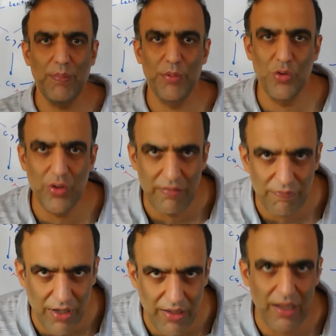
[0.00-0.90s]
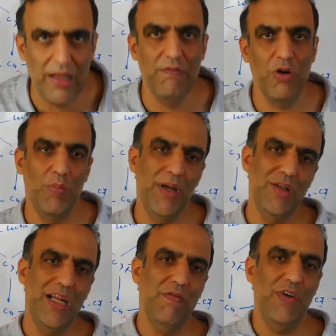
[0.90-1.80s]

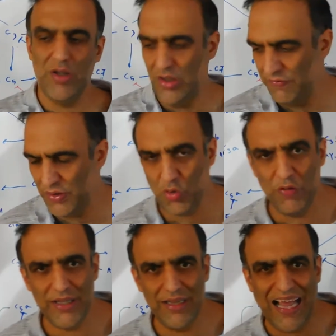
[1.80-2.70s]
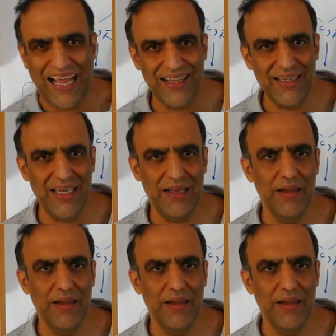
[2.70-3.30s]
pro-inflammatory effect of the COVID-19.